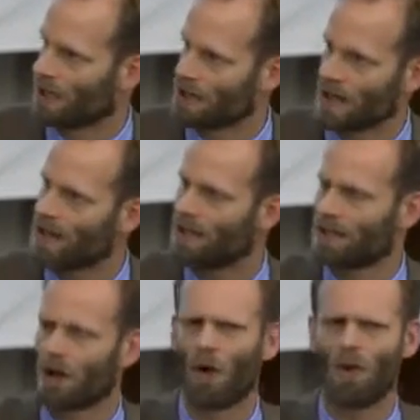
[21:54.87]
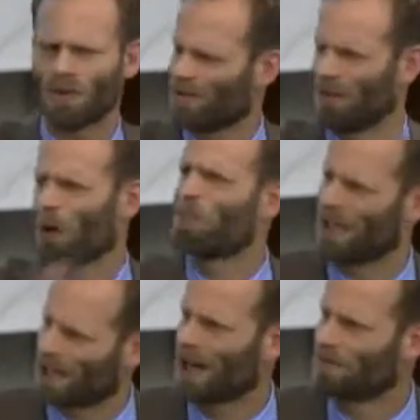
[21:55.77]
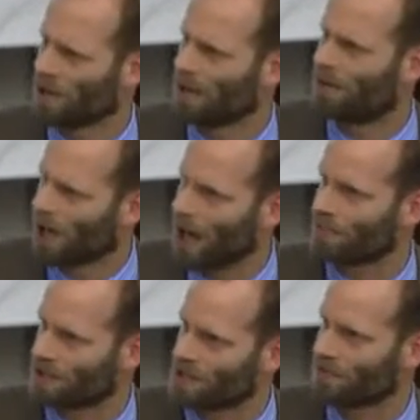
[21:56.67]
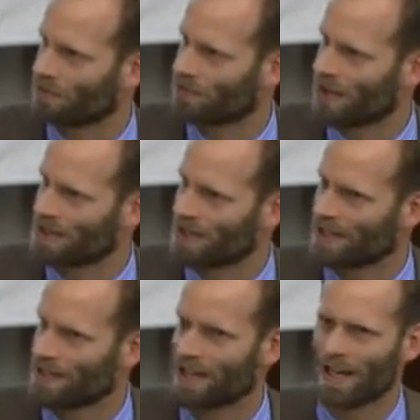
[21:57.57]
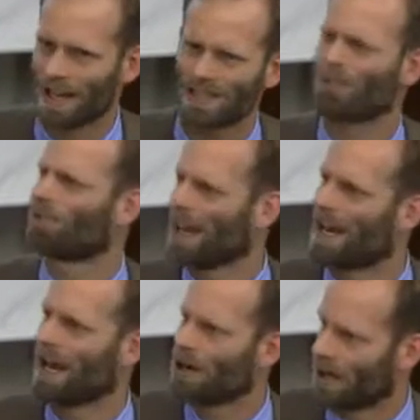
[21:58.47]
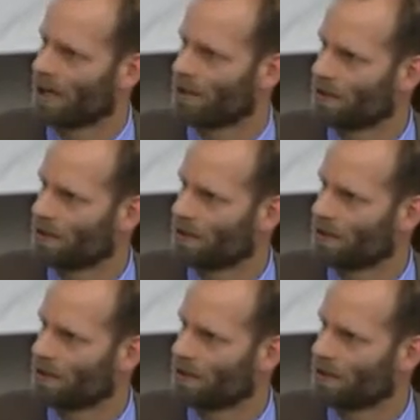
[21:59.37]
Because I think the whole sort of opening it up to com competition from out of states, that's a red herring.